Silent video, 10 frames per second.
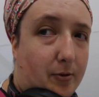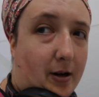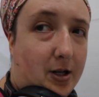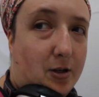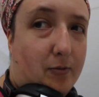where
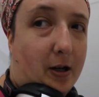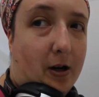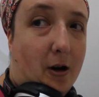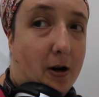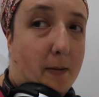I just want to
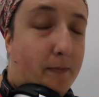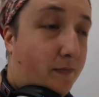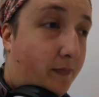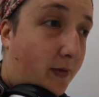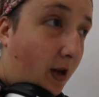go home.
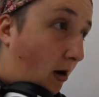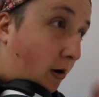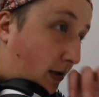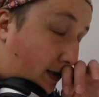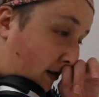
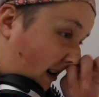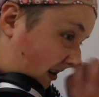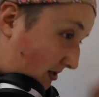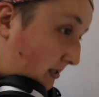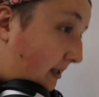
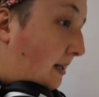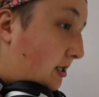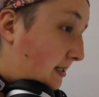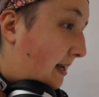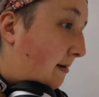Honestly,
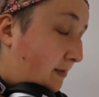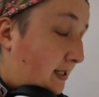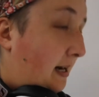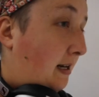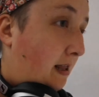just now I'm
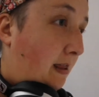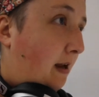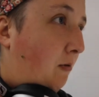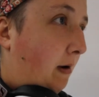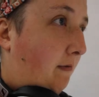starting to
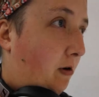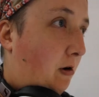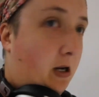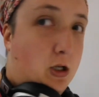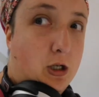think whether or
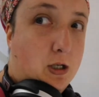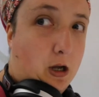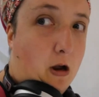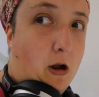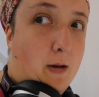not I should just
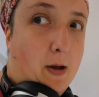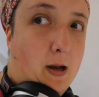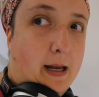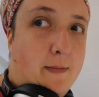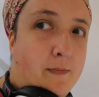go home
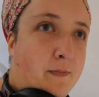early.